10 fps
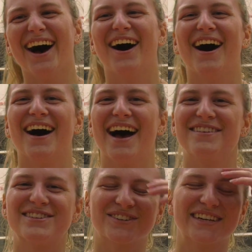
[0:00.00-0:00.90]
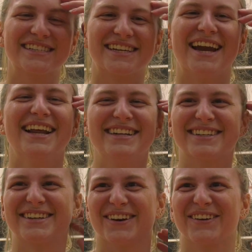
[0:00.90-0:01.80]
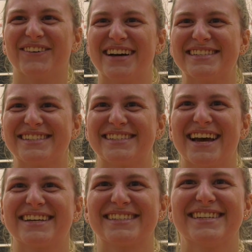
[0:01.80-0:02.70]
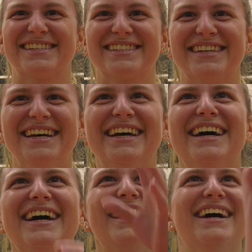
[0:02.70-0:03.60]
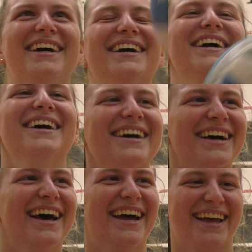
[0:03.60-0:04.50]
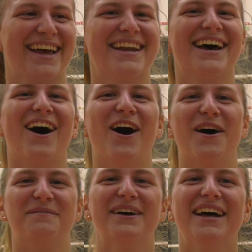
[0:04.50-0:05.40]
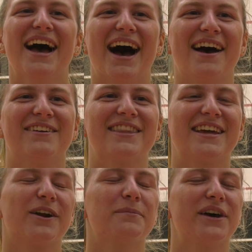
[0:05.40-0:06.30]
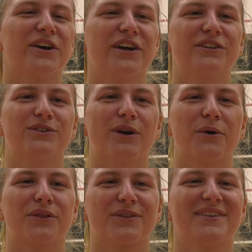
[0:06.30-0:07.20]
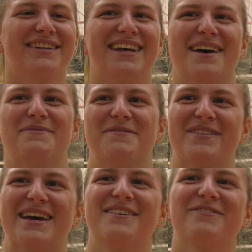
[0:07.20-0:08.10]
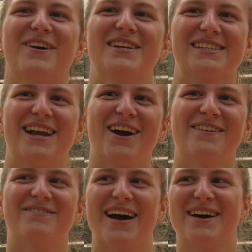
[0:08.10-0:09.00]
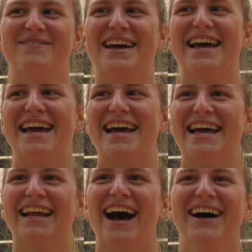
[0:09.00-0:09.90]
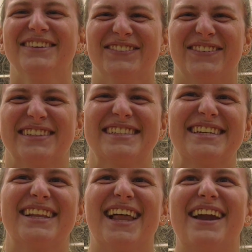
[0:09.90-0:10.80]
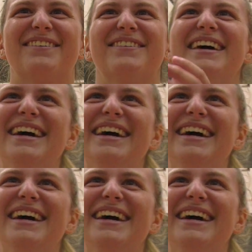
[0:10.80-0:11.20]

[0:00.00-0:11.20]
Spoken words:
I'm just really excited to go to West Texas. And I think it'll be a good growth type of thing for us in our environment, and we'll see a lot of